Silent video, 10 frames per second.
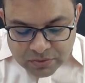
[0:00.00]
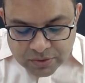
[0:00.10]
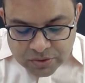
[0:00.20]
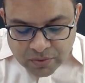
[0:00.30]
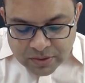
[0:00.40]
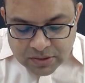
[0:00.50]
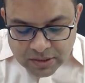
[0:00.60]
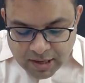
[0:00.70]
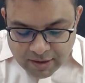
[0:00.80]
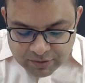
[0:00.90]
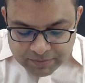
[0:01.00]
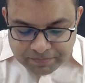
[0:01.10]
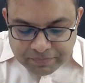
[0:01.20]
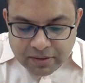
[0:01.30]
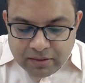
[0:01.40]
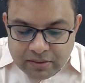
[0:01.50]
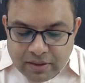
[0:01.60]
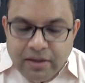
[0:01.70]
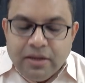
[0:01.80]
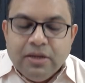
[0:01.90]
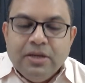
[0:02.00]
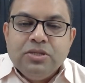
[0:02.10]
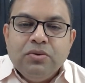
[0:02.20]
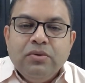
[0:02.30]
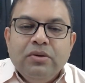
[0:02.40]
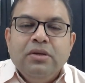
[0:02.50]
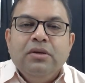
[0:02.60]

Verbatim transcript: to rejoice in heaven. Right? So